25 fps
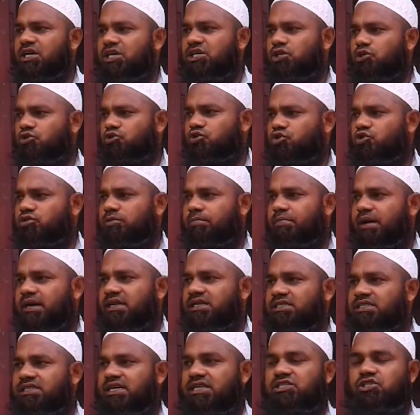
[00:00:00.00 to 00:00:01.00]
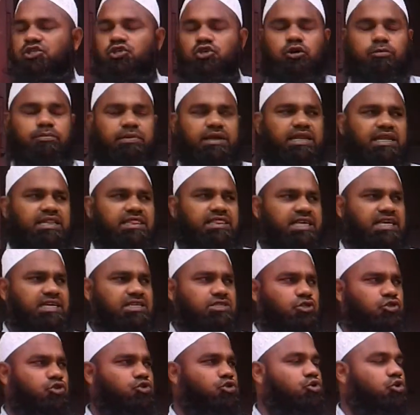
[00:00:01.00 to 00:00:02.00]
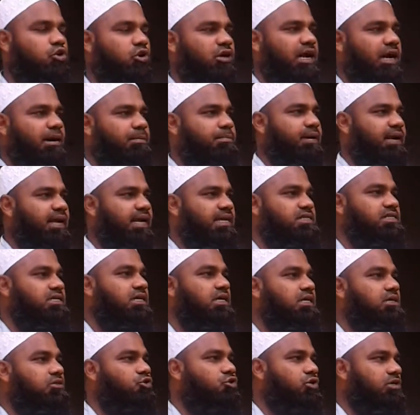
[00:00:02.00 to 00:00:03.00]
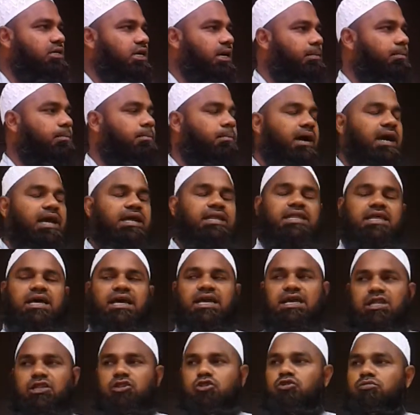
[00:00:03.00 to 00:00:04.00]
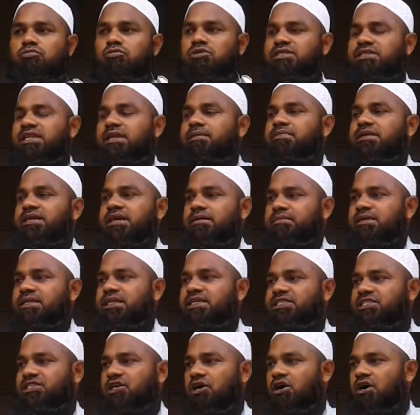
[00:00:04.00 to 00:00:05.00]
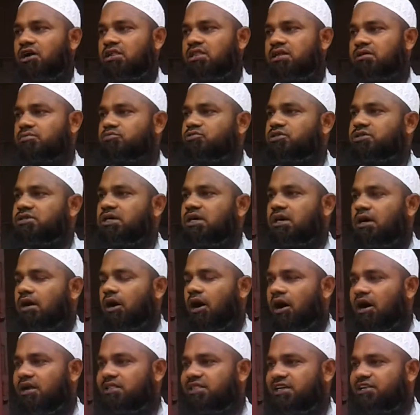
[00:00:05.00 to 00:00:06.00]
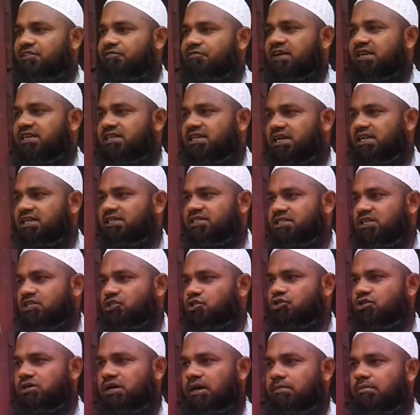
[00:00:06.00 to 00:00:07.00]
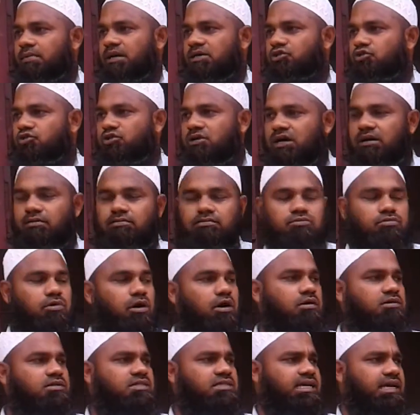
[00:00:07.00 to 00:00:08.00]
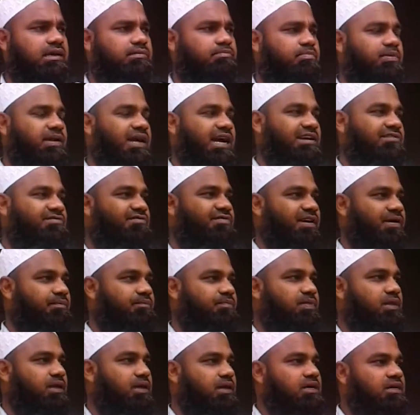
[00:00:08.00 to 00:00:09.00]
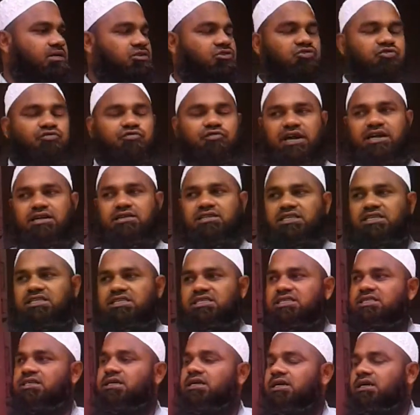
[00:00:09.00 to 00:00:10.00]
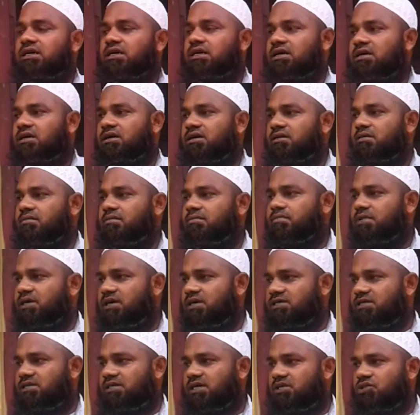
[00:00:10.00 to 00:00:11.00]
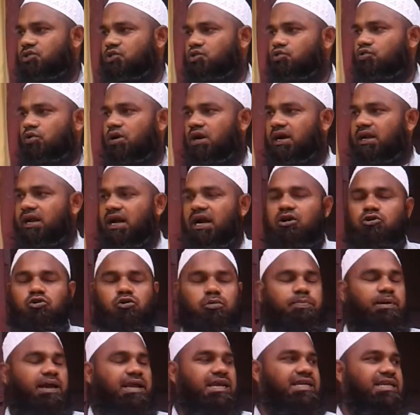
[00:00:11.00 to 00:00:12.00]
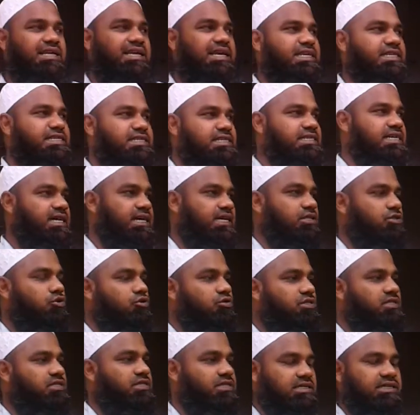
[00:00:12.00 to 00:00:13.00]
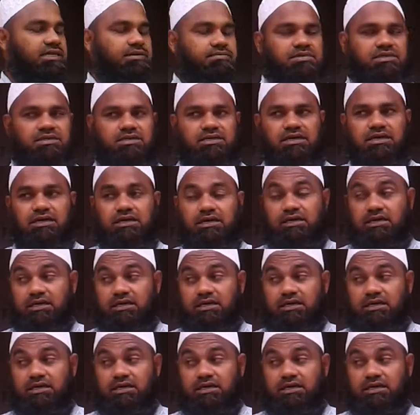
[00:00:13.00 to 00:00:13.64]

he used to mention so many things to collaborate, to combine the Hindu-Muslim community, all the different cultures to combine, to come on same platform to fight these persons who are occupying India in those times.